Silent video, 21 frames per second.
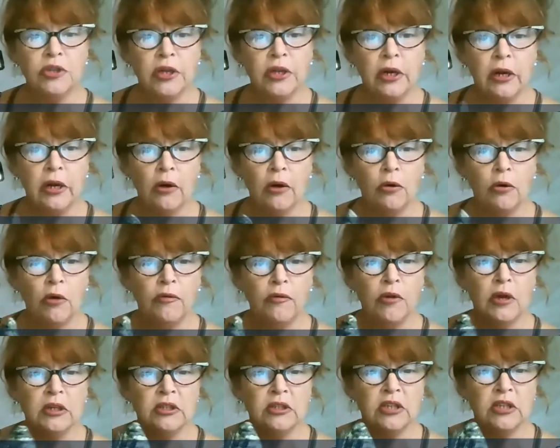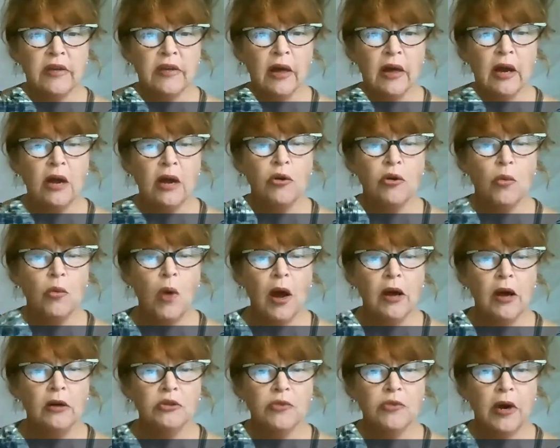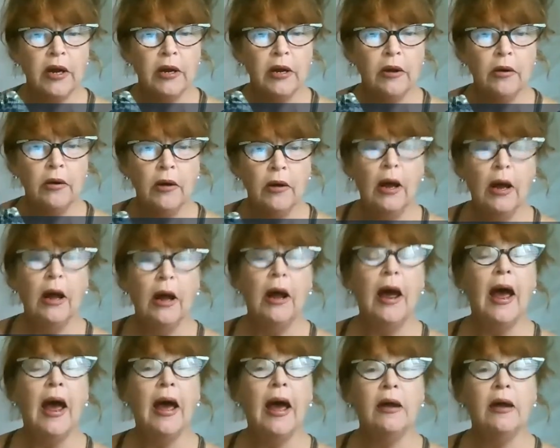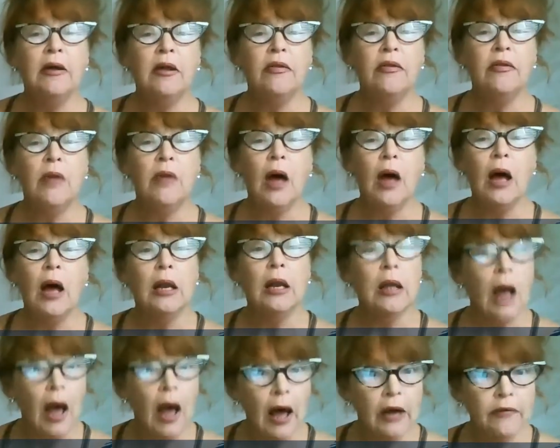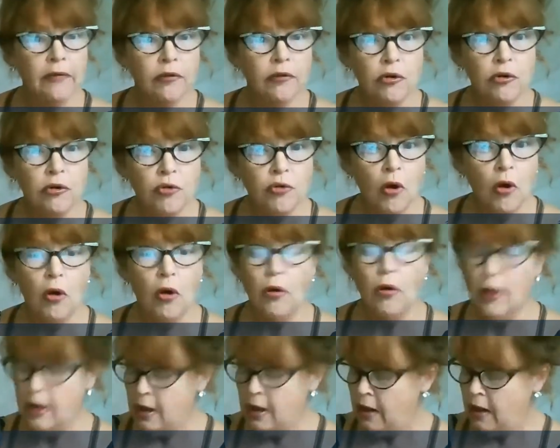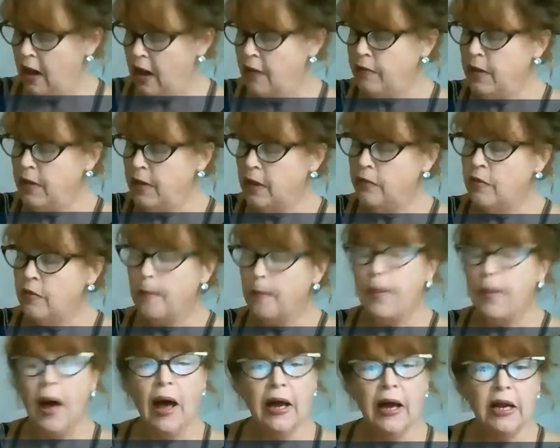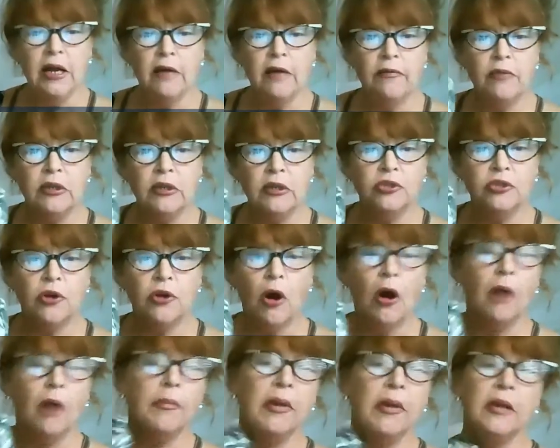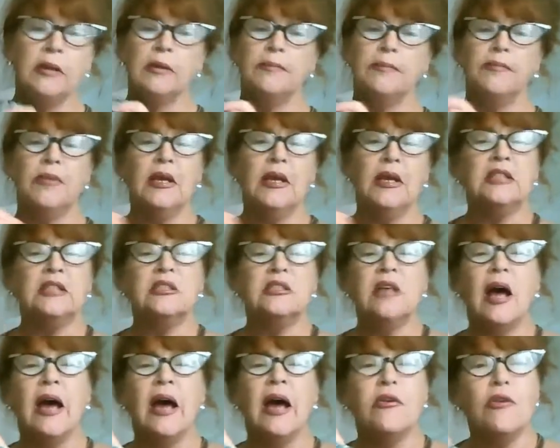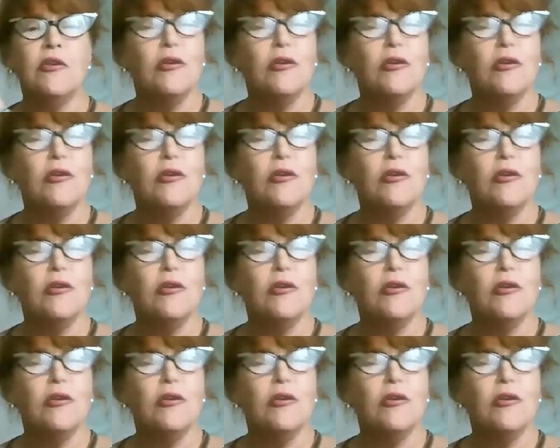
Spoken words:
in it. I don't know if you can see that. Underwires right here, and a lot of control. And then the body of this garment, it's like